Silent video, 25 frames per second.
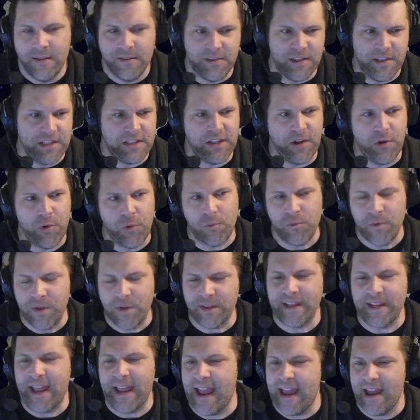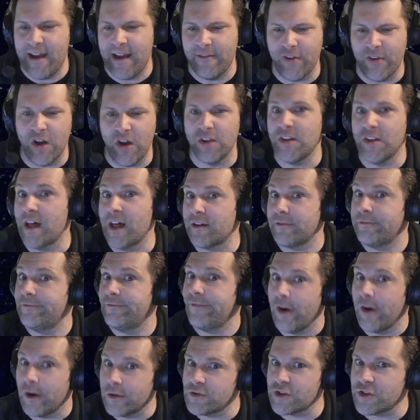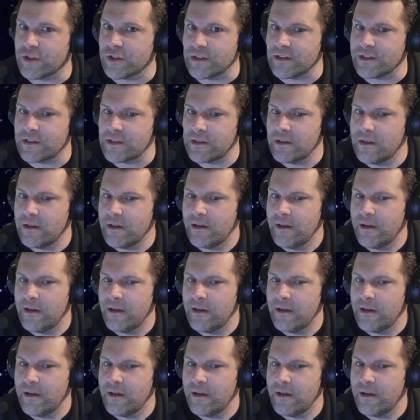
They don't really have a lot of functions.